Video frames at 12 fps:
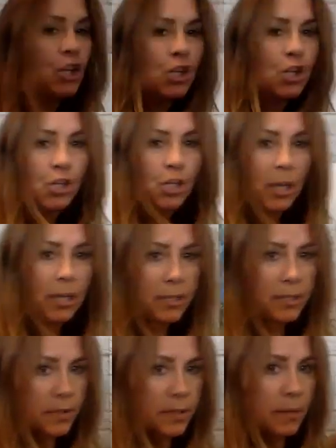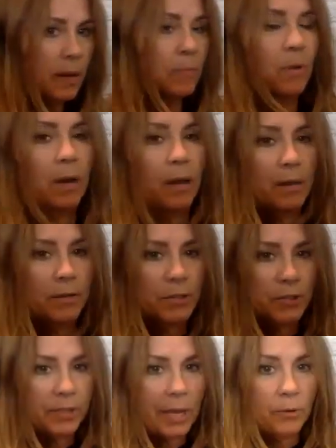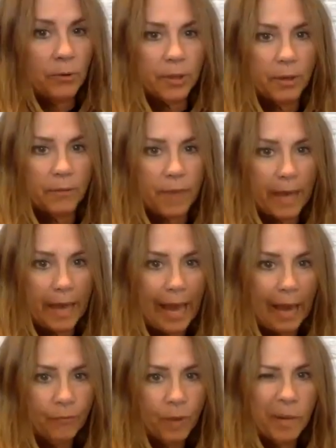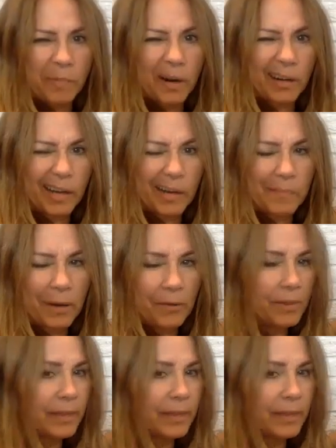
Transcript: just south of the halfway mark, about